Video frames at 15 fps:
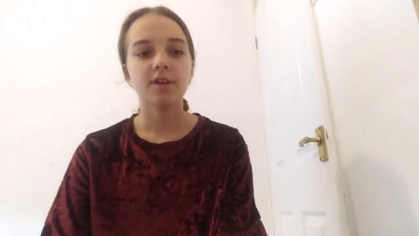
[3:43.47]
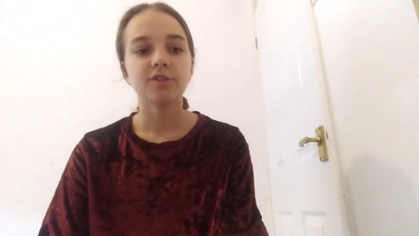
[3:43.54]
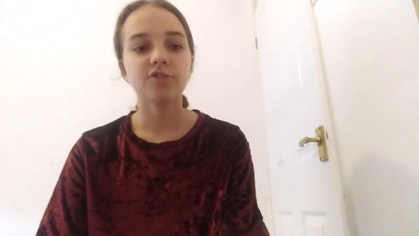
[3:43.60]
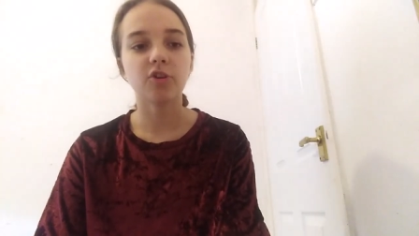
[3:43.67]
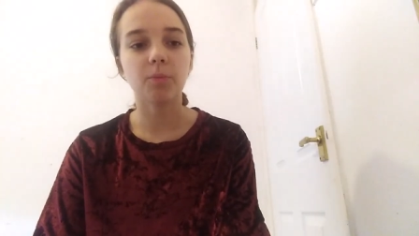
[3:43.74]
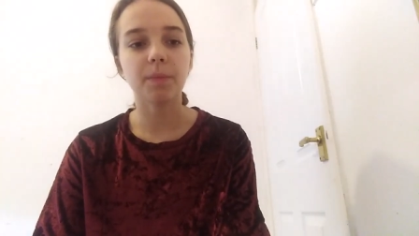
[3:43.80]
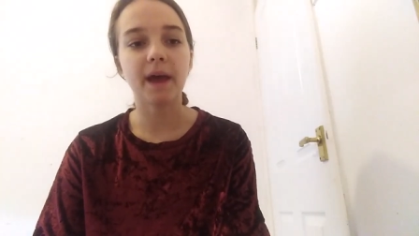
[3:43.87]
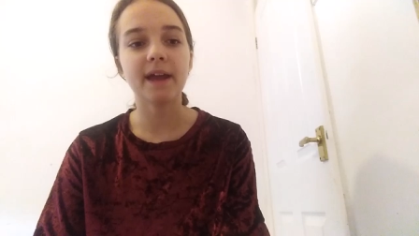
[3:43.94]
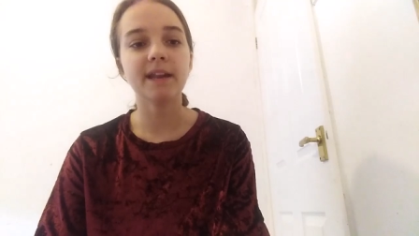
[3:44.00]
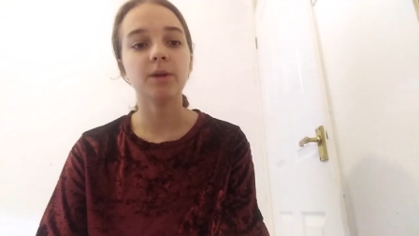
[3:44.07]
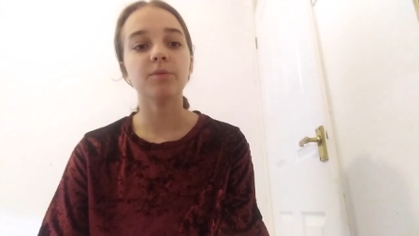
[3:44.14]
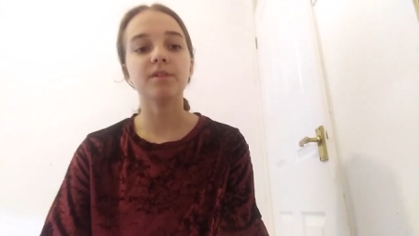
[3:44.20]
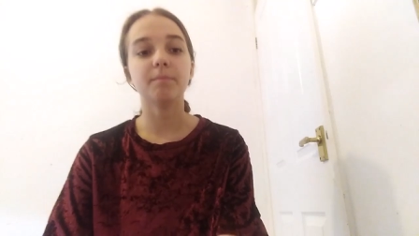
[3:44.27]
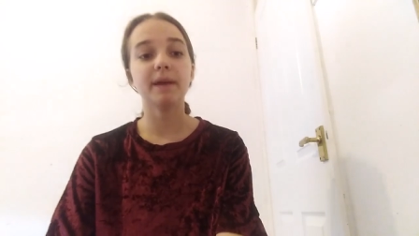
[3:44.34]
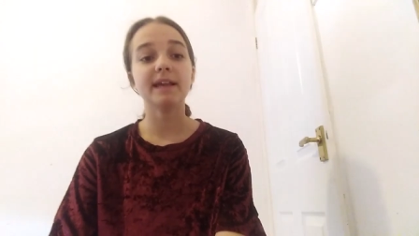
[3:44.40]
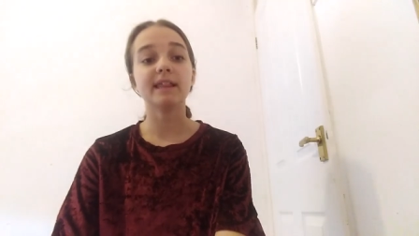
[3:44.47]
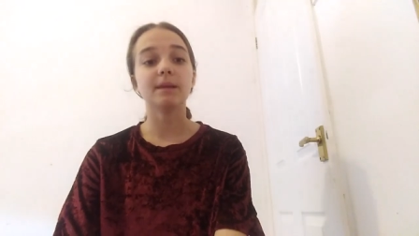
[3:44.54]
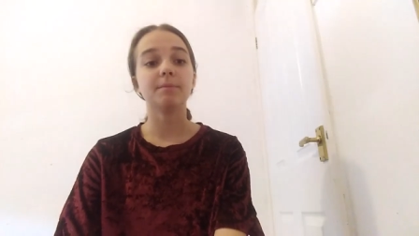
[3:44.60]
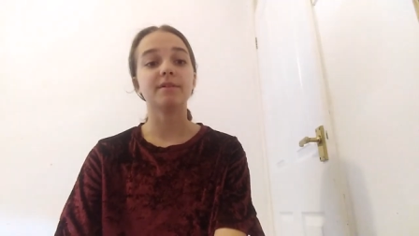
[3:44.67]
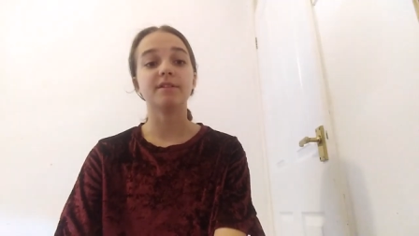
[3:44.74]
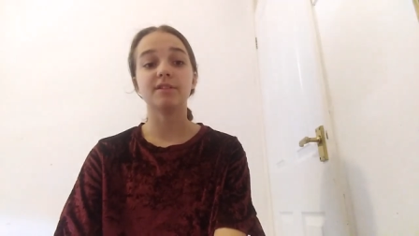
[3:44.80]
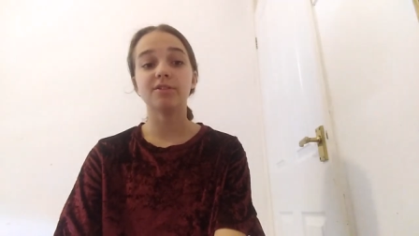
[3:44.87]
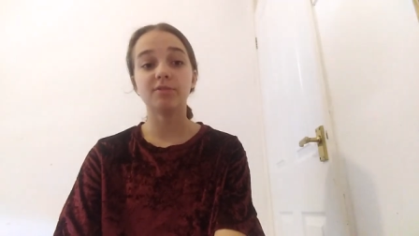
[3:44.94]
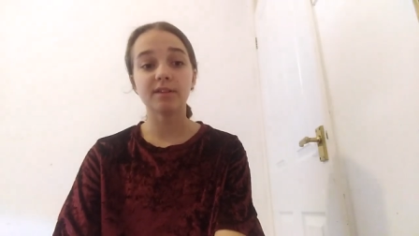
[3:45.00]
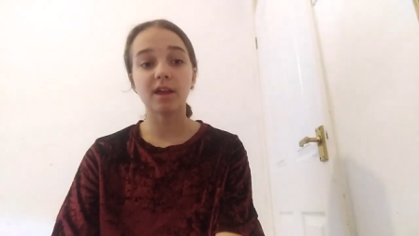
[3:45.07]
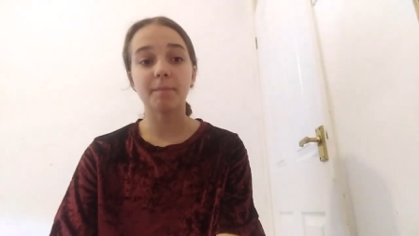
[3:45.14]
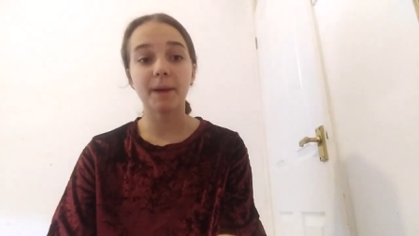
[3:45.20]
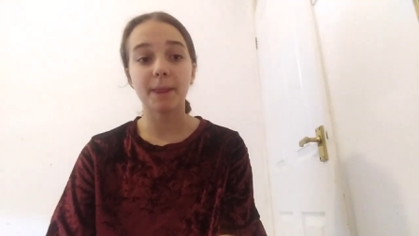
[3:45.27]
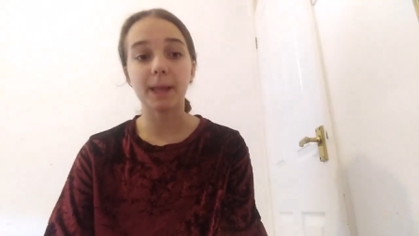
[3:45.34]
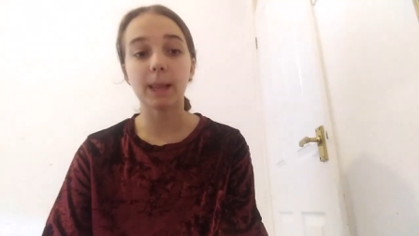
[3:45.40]
stop that, and it was amazing because as soon as
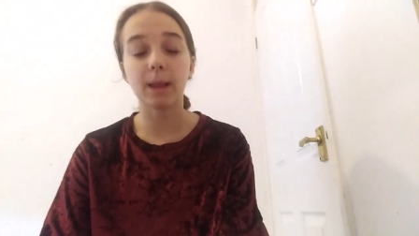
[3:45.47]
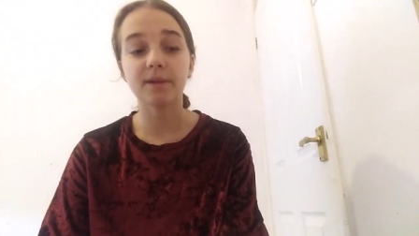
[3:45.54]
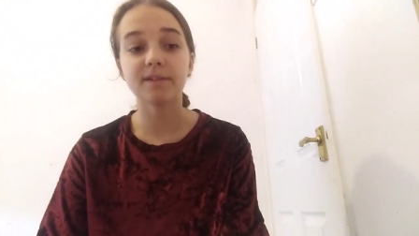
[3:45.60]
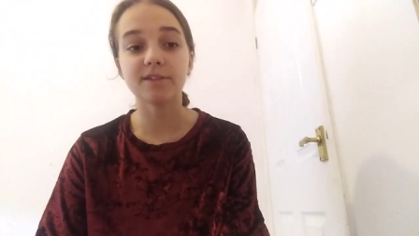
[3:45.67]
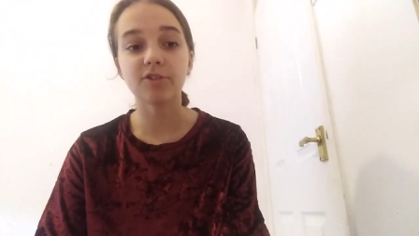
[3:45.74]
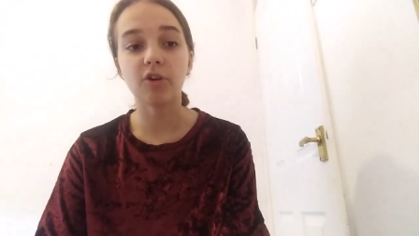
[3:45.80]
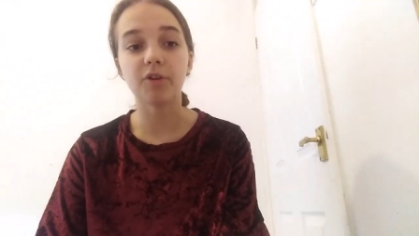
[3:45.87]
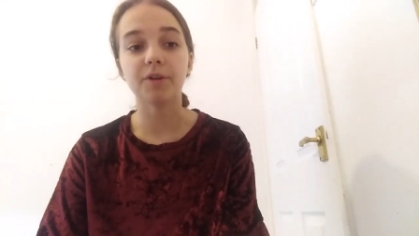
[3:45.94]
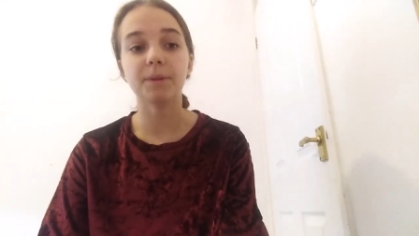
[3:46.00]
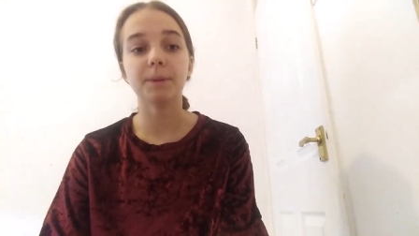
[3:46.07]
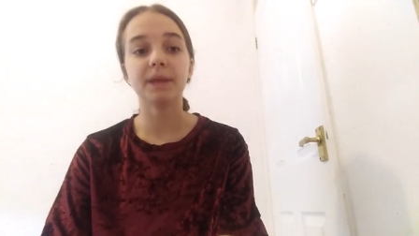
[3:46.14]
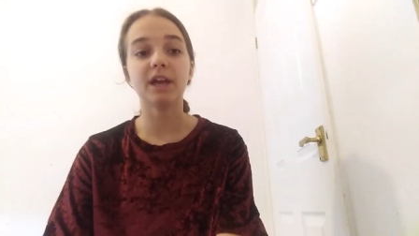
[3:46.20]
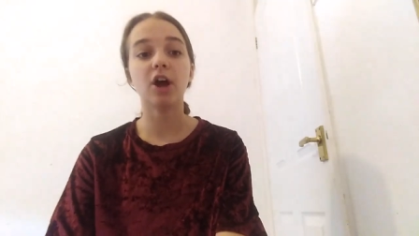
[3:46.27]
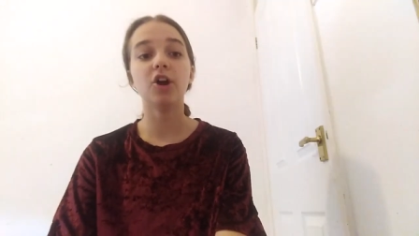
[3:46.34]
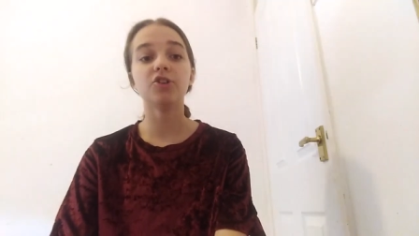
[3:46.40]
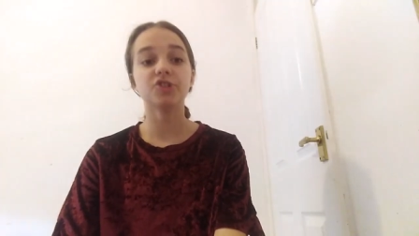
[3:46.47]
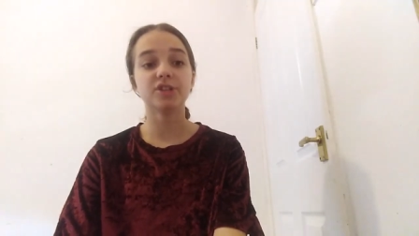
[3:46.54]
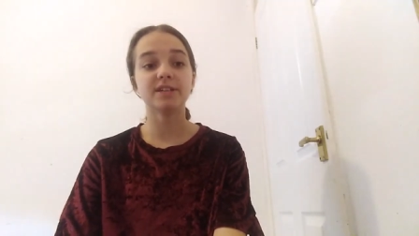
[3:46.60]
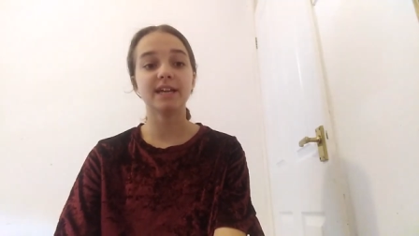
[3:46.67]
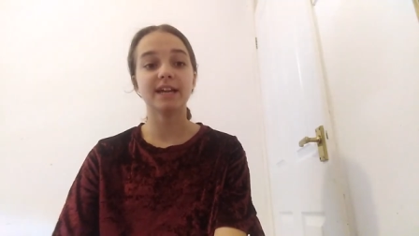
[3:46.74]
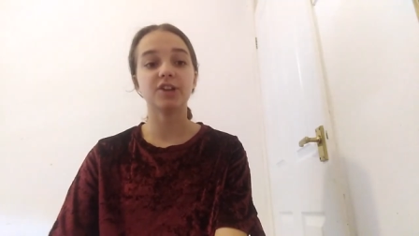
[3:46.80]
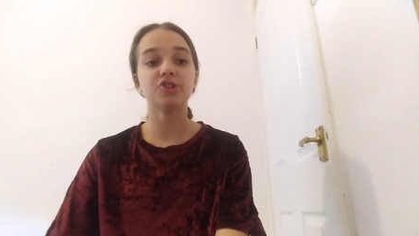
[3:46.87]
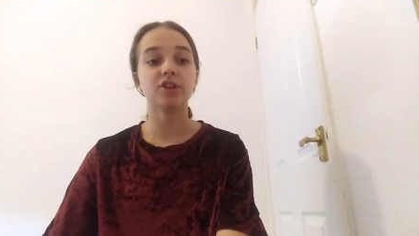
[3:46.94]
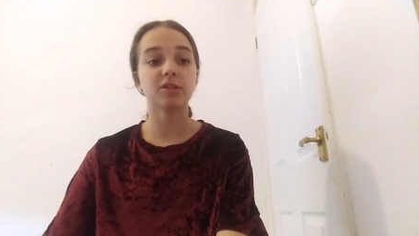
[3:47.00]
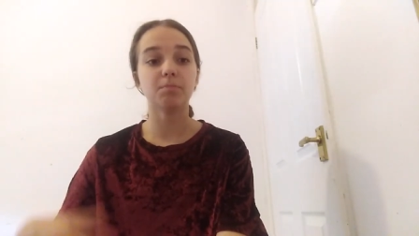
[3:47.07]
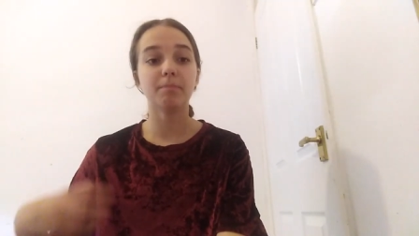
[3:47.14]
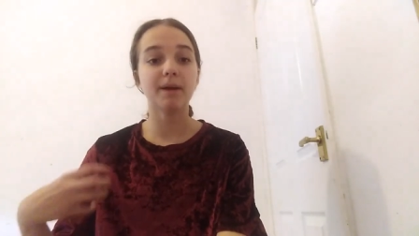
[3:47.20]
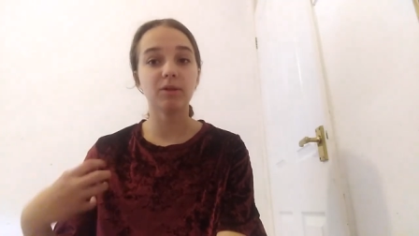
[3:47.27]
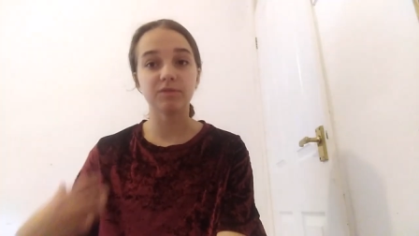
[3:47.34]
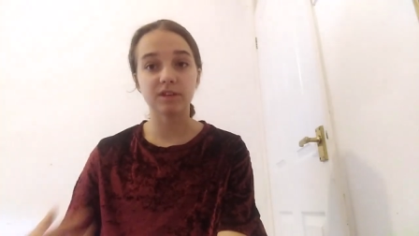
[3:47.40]
I put the glasses on, the urge to tick just
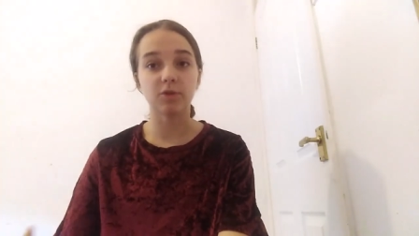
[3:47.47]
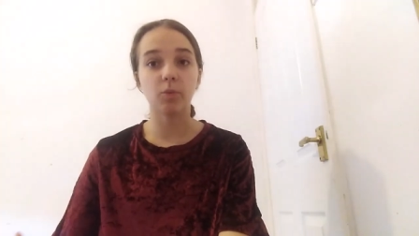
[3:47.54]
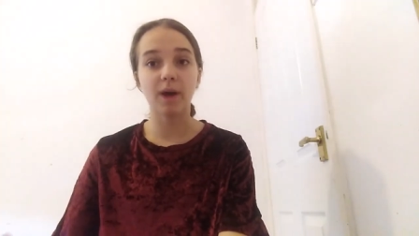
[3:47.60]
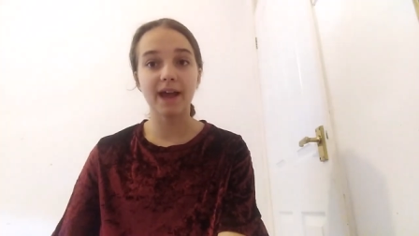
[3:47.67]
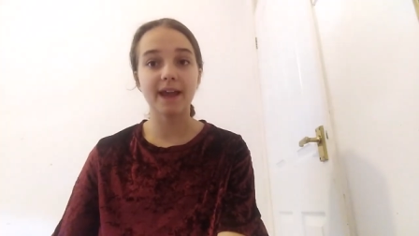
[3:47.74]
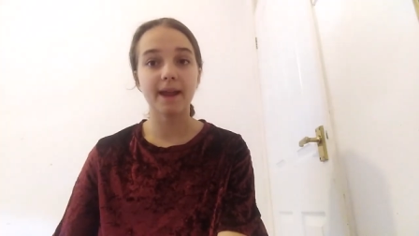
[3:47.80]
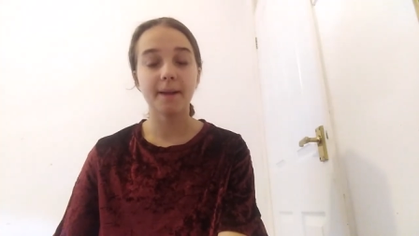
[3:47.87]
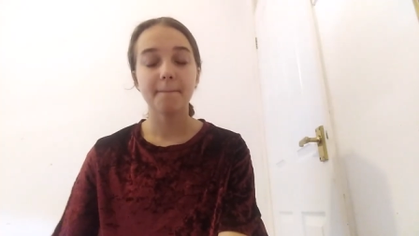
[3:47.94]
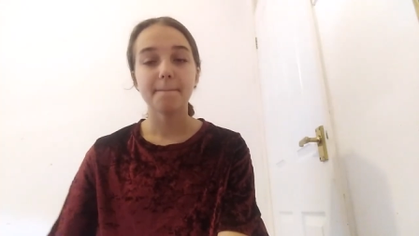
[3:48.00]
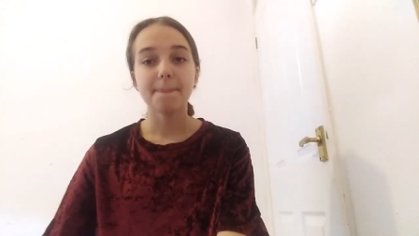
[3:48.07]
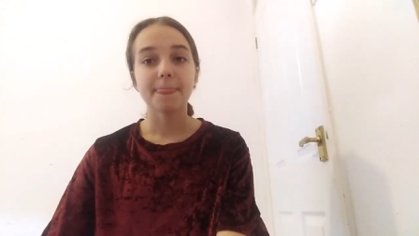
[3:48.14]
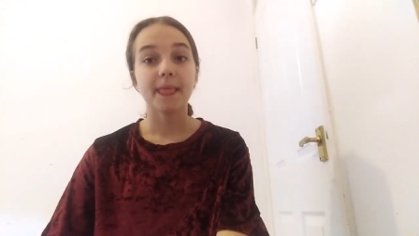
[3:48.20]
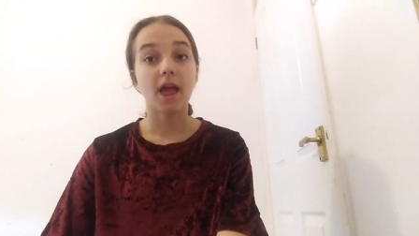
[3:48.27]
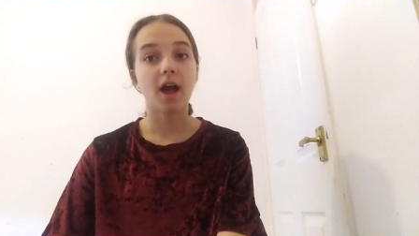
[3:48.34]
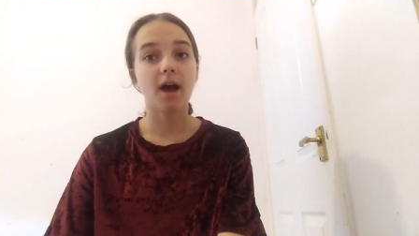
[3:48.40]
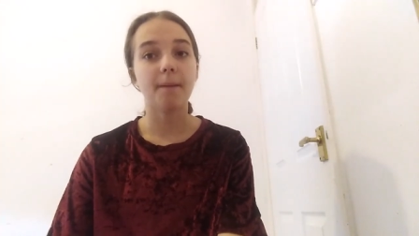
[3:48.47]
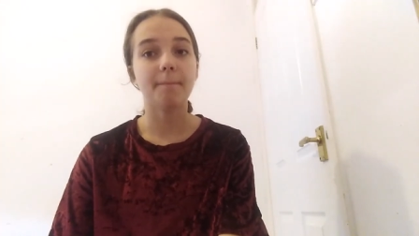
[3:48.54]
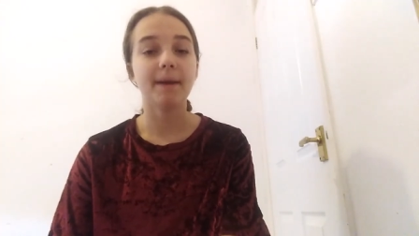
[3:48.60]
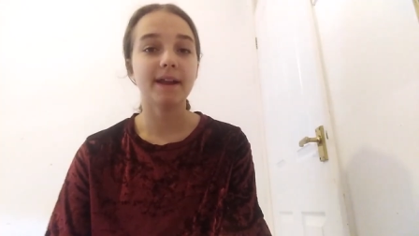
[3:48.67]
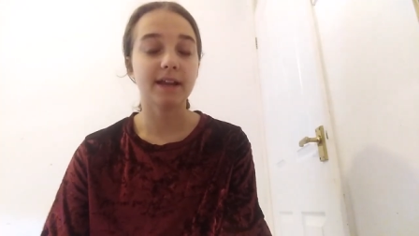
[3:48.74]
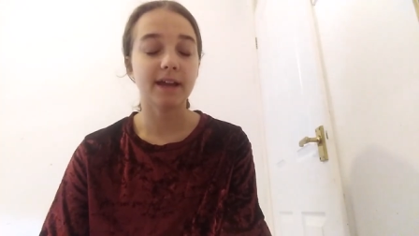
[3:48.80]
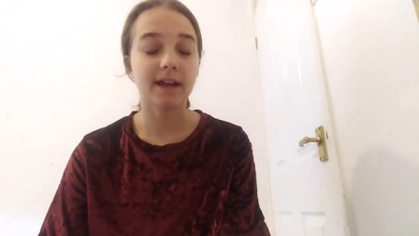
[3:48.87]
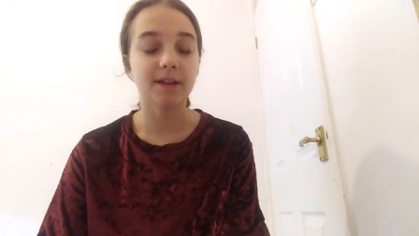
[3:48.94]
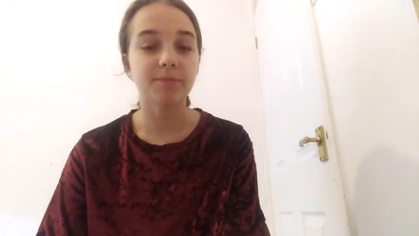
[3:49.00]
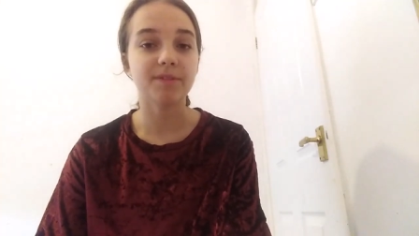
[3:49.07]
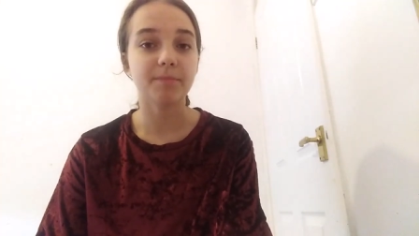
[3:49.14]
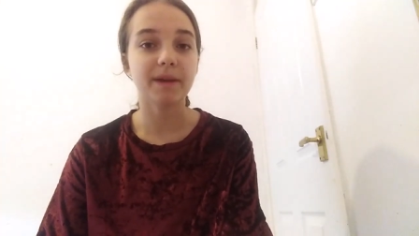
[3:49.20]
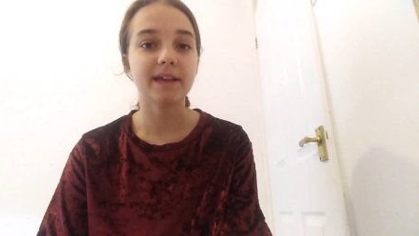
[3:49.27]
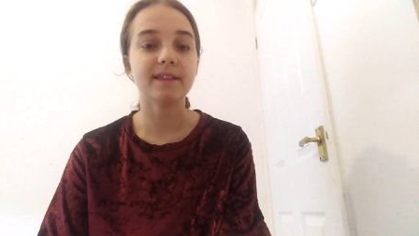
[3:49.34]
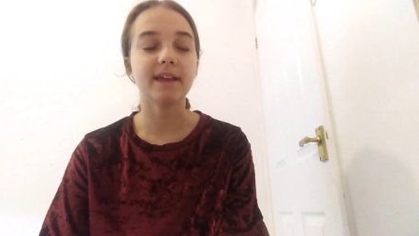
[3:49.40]
melted away, and it was
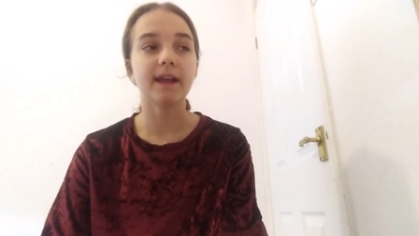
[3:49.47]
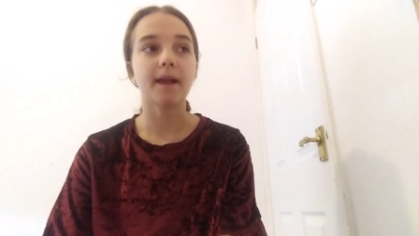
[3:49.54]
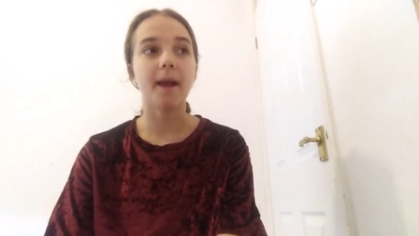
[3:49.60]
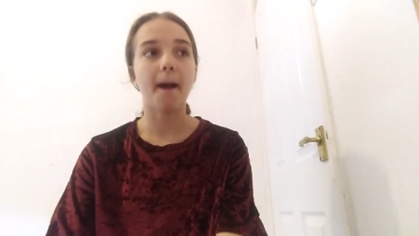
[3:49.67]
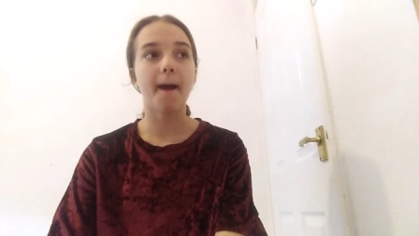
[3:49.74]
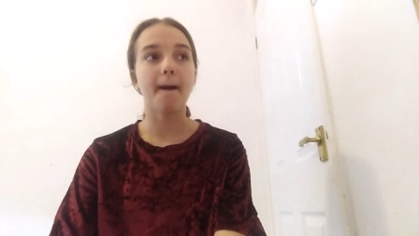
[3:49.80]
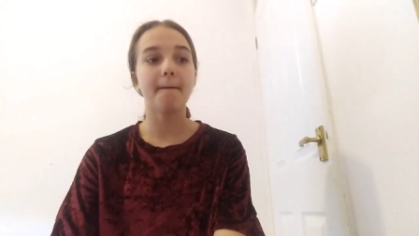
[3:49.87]
amazing.